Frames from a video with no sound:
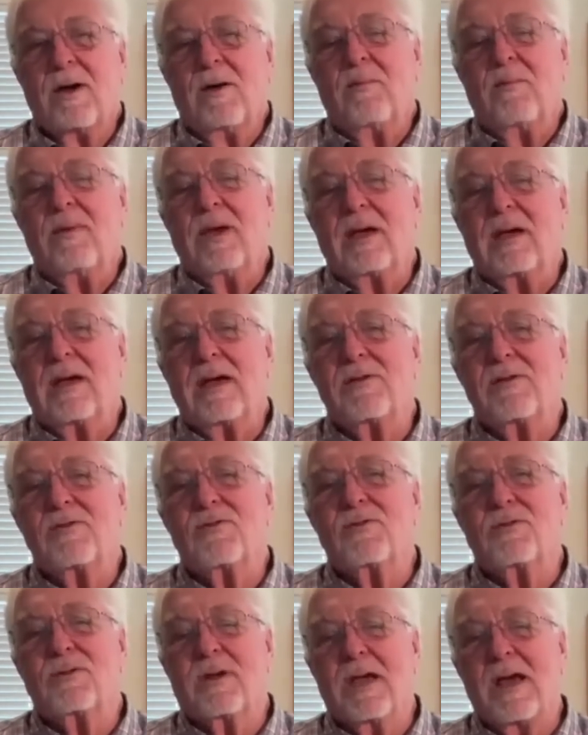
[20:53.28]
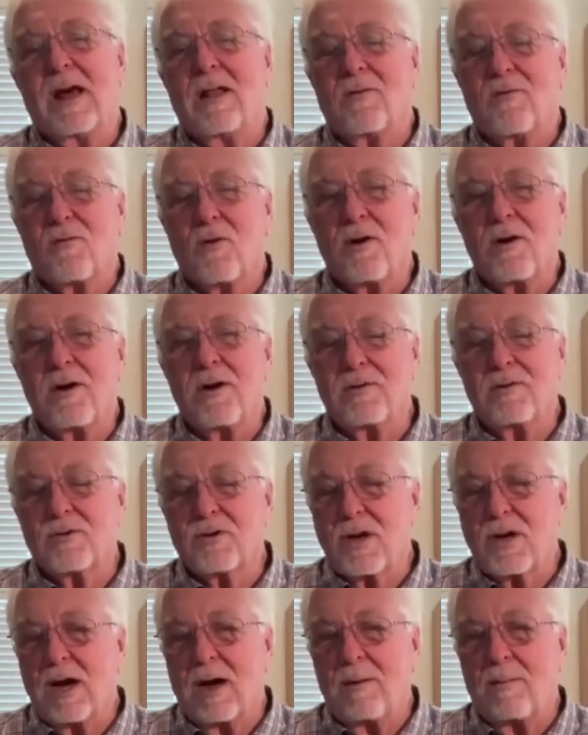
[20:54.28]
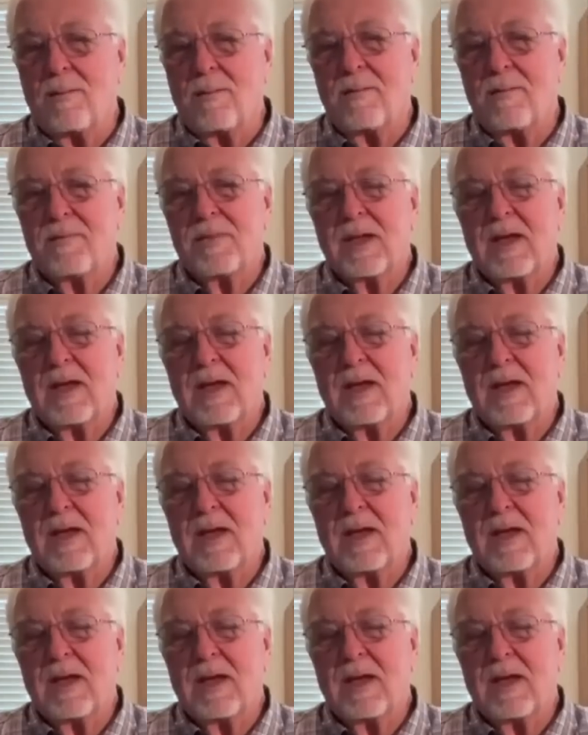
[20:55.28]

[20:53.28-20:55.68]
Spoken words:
because Californians come,